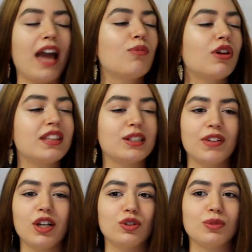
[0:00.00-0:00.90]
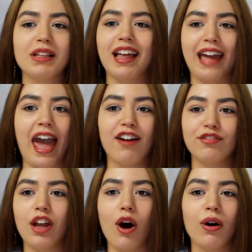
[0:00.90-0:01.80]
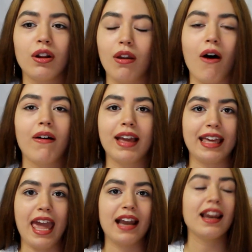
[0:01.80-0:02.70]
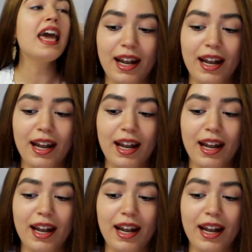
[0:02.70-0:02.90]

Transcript: I want this video to be like half an hour long again.